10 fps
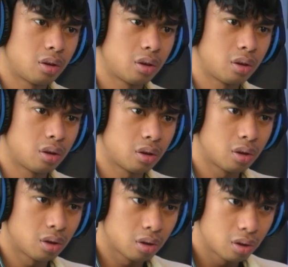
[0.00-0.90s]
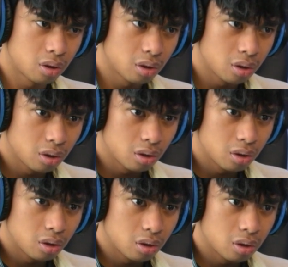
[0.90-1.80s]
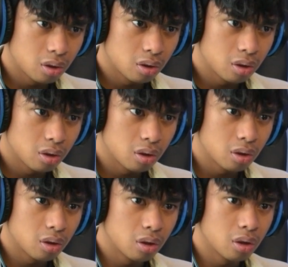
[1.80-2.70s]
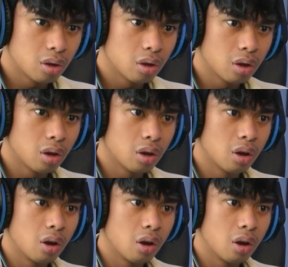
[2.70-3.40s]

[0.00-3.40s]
(no one is talking)